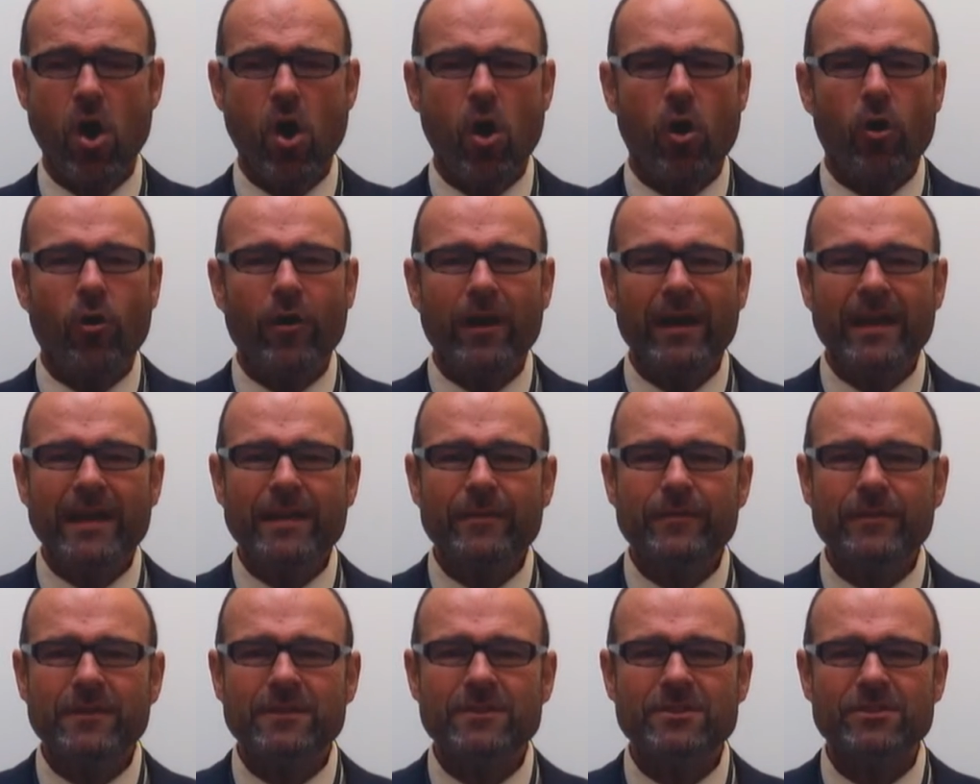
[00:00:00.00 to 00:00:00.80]
or
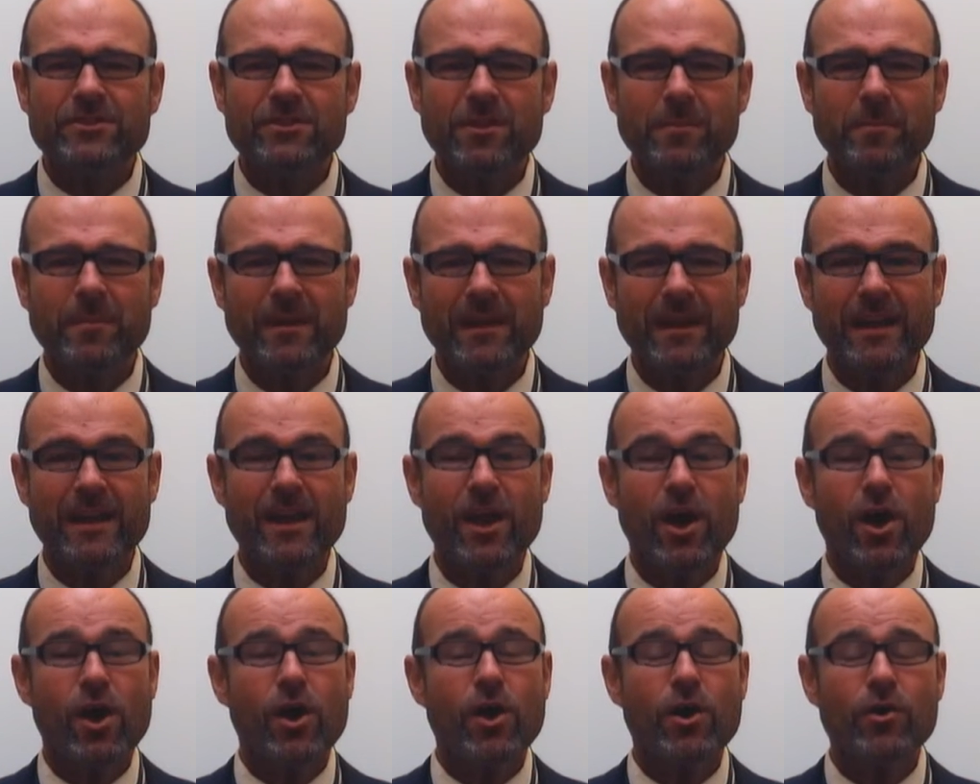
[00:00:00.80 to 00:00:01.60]
even
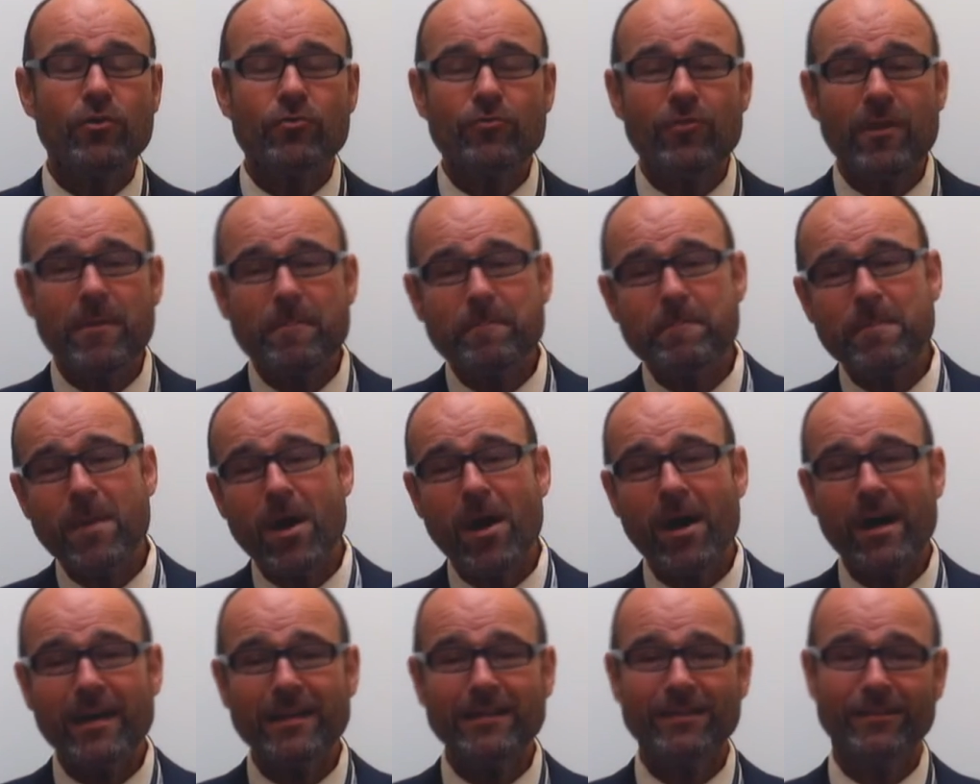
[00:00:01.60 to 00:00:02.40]
somebody who
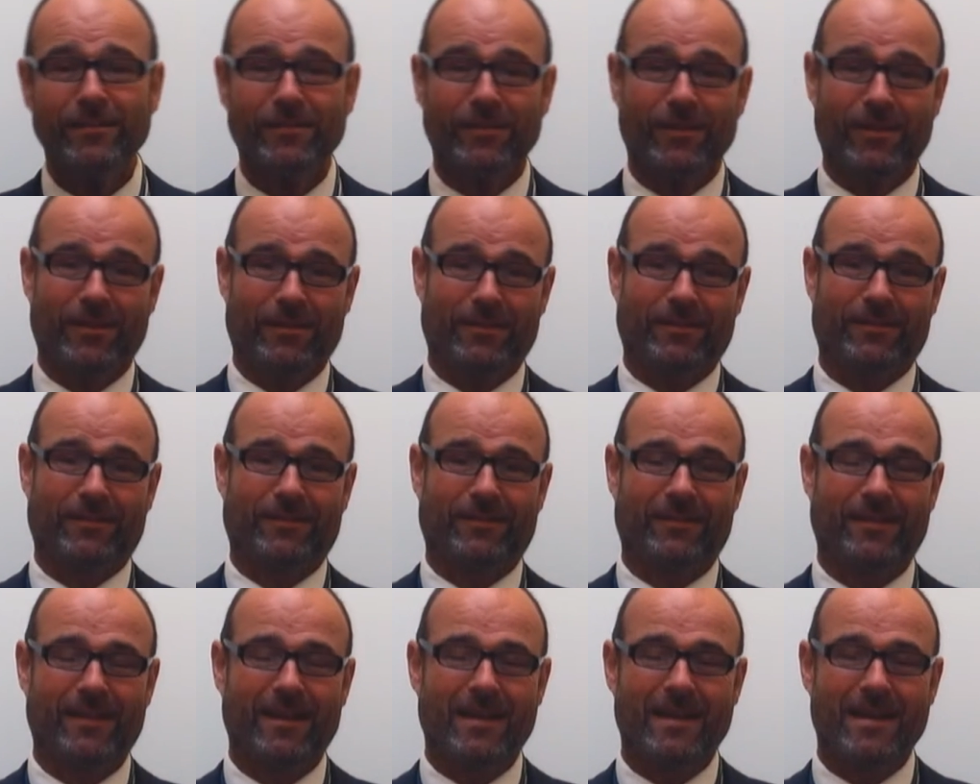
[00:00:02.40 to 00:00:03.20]
reminds
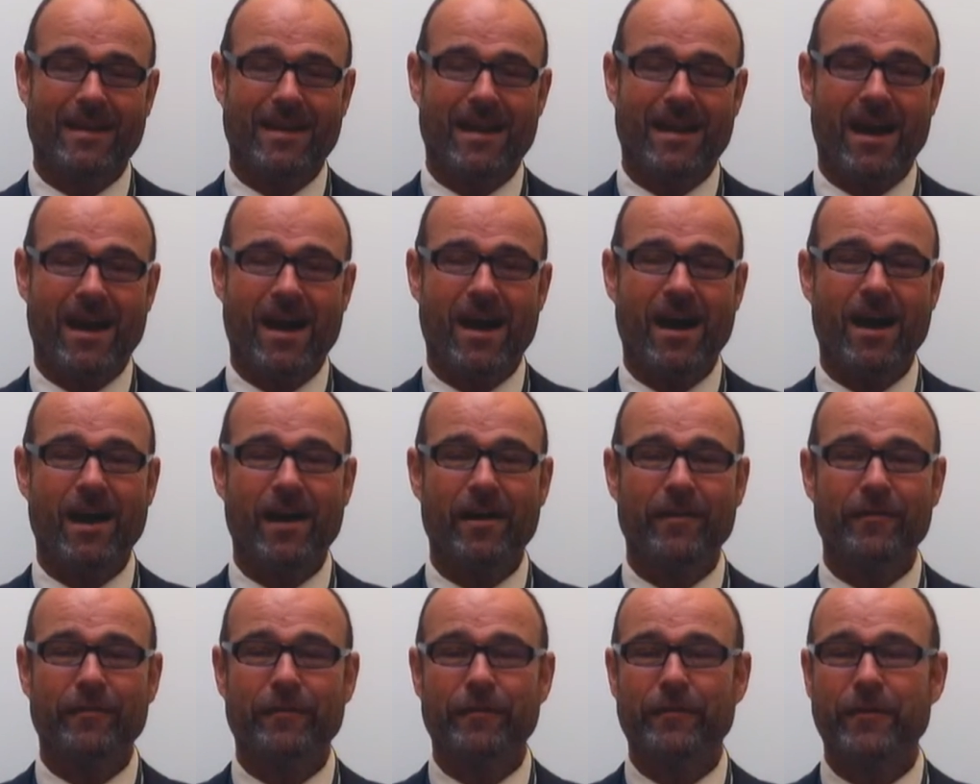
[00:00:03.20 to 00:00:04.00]
us
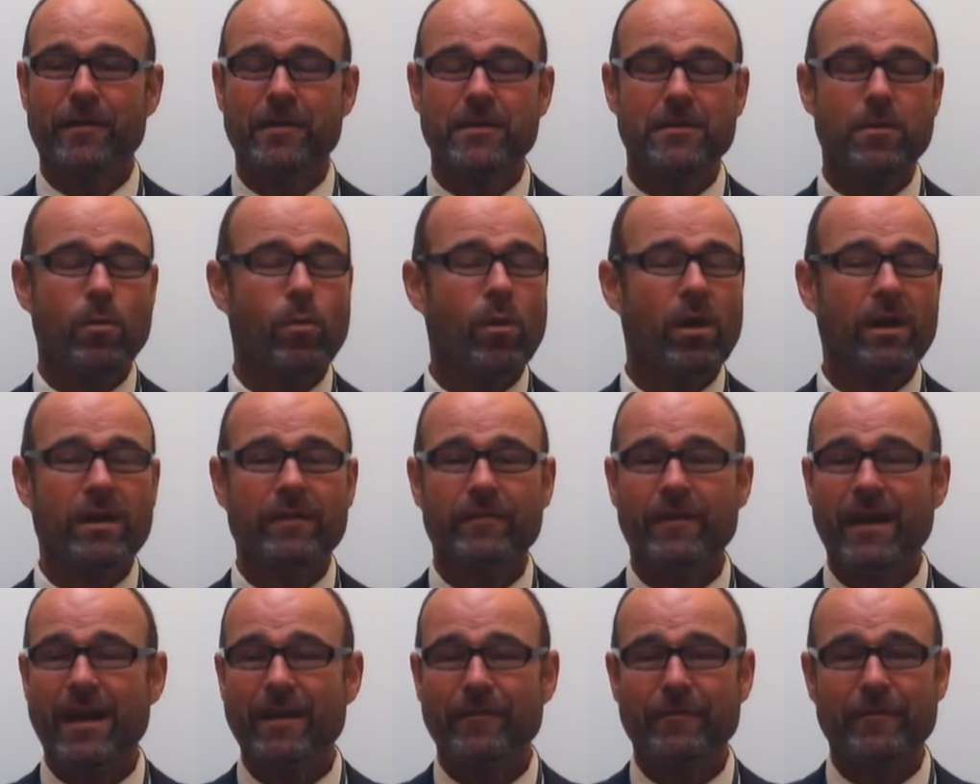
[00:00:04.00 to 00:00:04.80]
of one
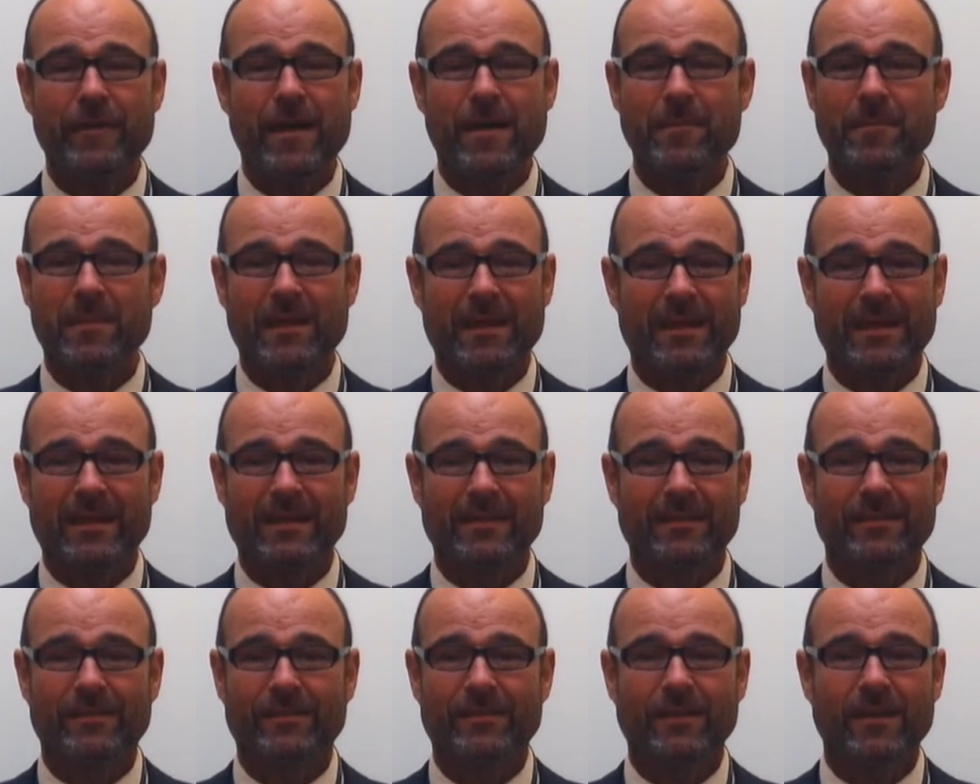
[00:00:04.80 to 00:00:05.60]
of our
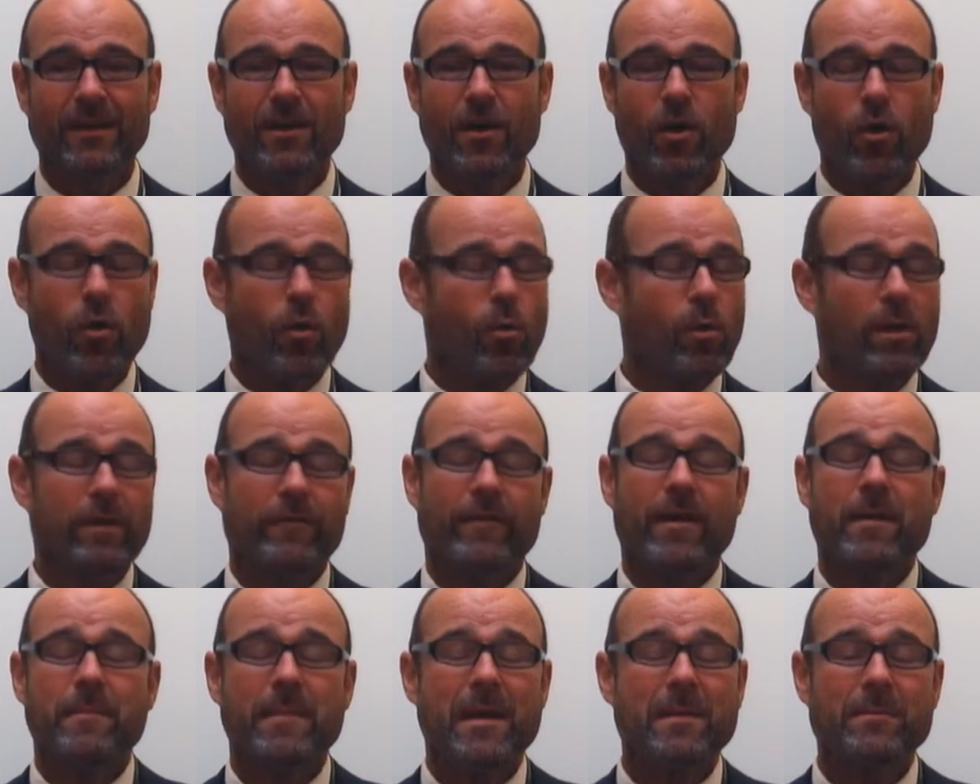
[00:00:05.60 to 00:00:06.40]
families or one
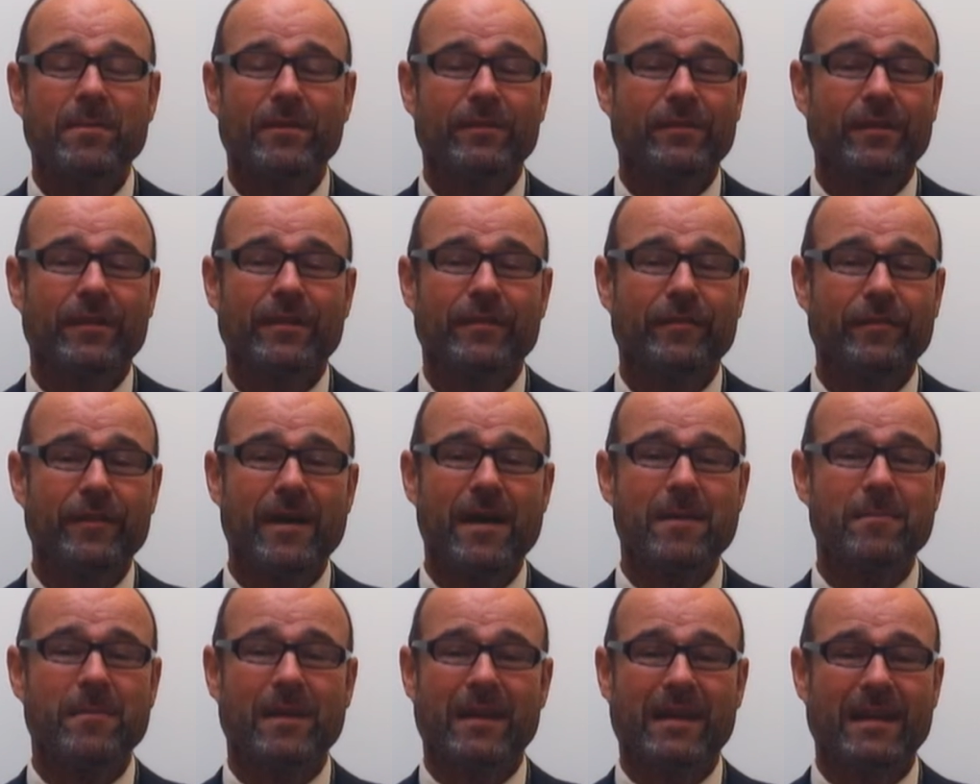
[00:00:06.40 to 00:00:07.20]
of our members of the
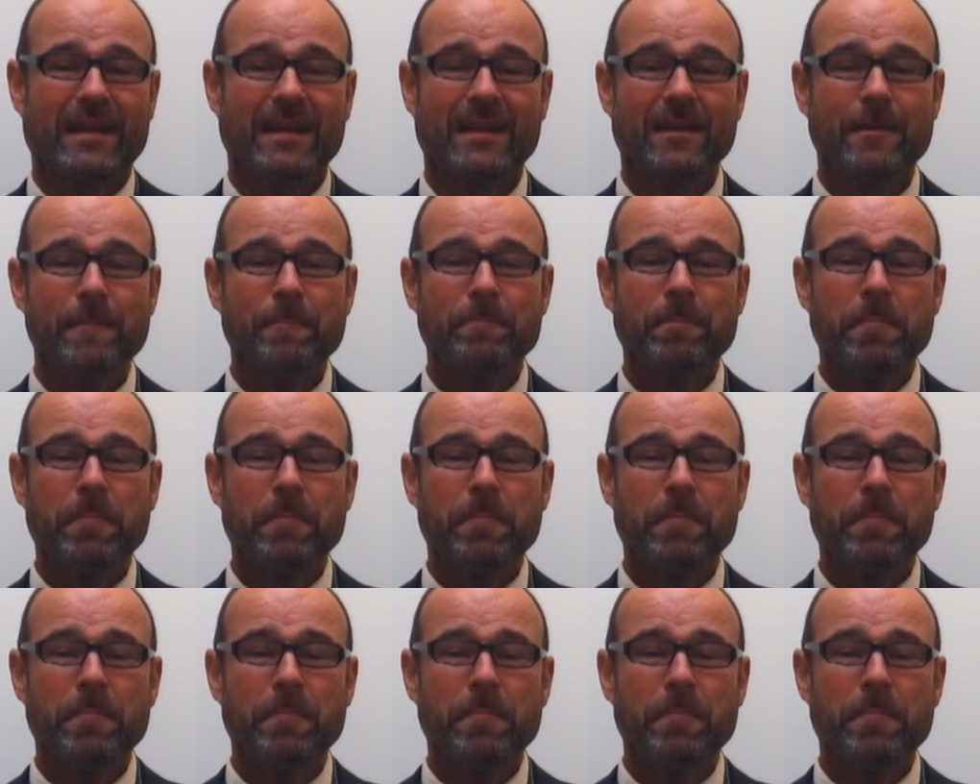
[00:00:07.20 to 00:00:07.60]
family.